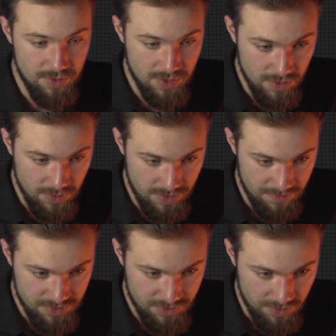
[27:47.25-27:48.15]
you
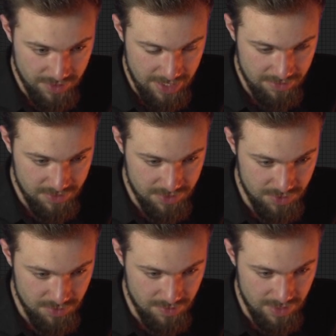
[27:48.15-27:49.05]
scroll down
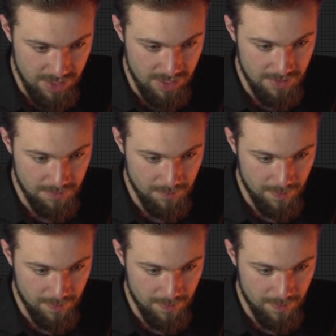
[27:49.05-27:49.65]
to the